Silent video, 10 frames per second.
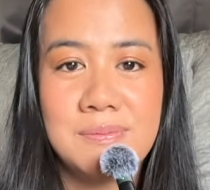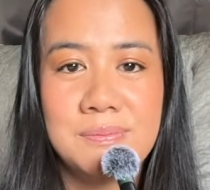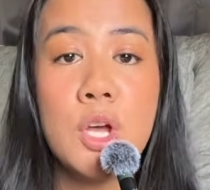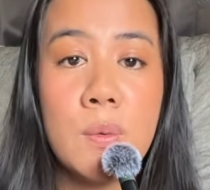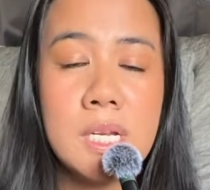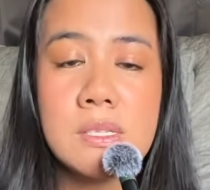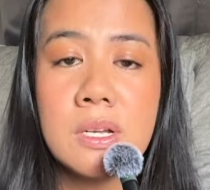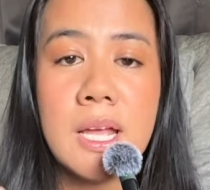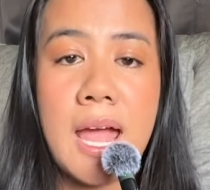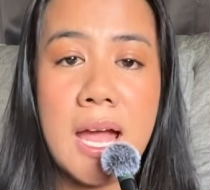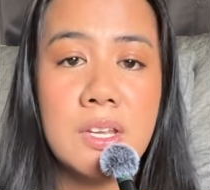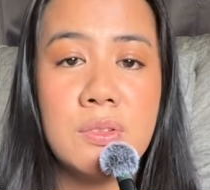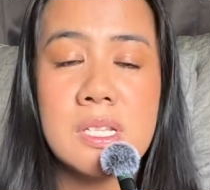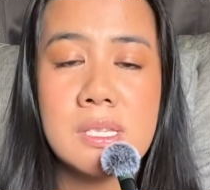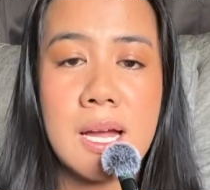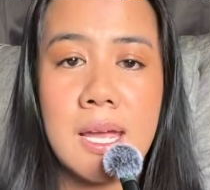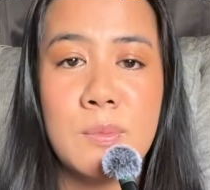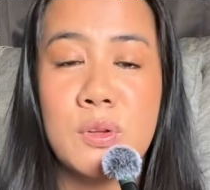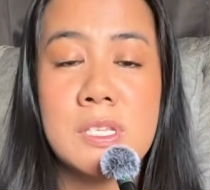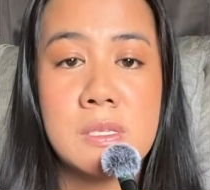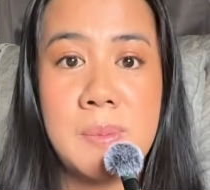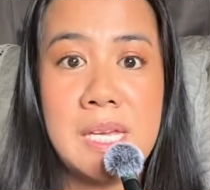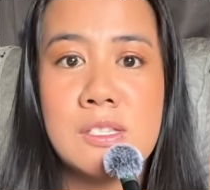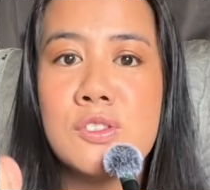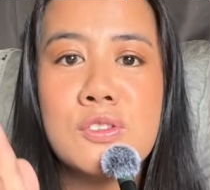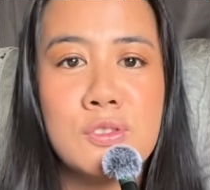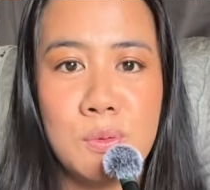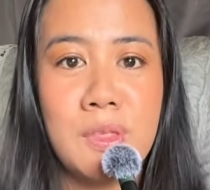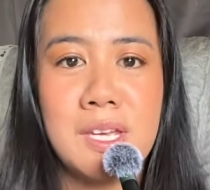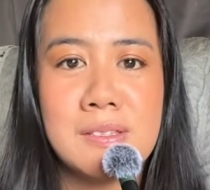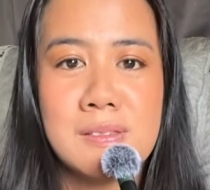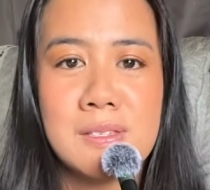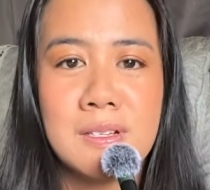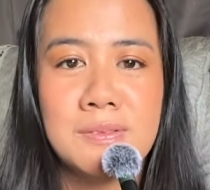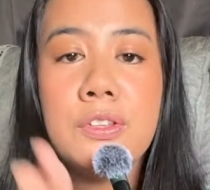No one is going to hand you the time or the space to do this.